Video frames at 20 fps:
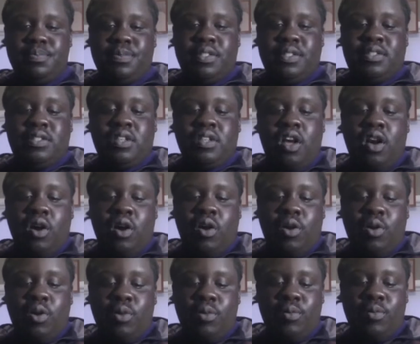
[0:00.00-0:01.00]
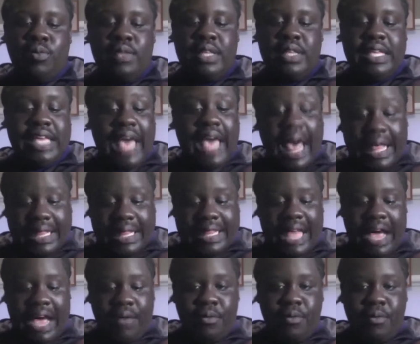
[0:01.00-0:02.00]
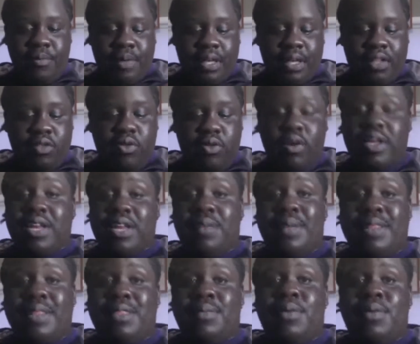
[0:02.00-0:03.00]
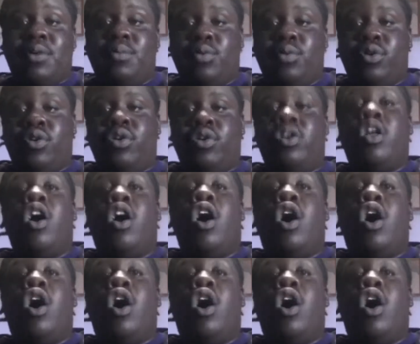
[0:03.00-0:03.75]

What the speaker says: So yes, I will be talking about the Billboard